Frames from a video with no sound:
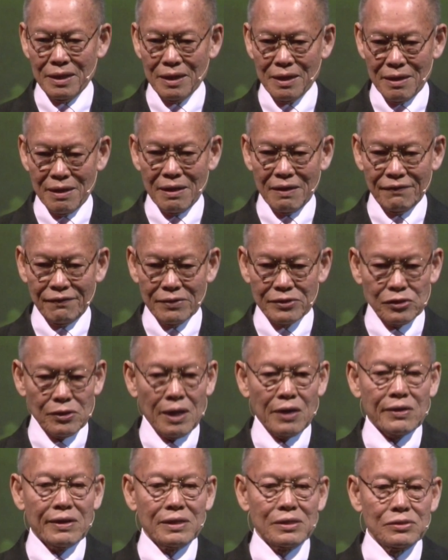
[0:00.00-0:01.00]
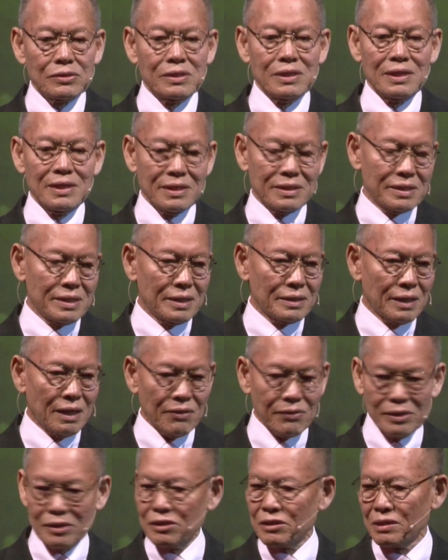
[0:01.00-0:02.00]
Love. So how can you delete that? How
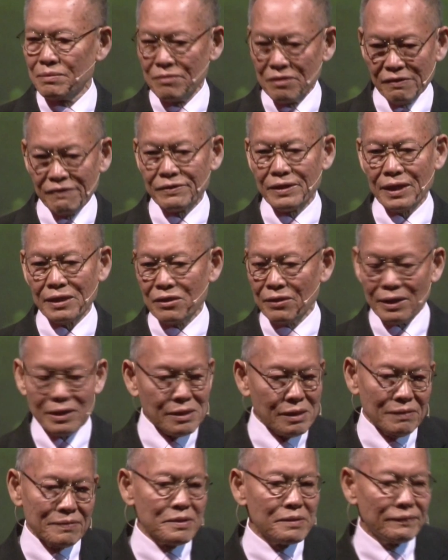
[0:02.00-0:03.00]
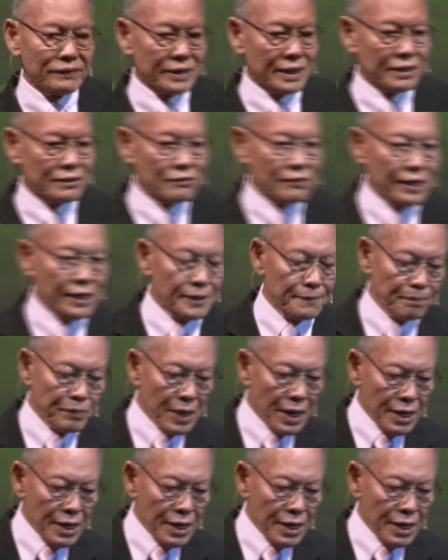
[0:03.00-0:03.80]
can you remove that? You can't remove that, right?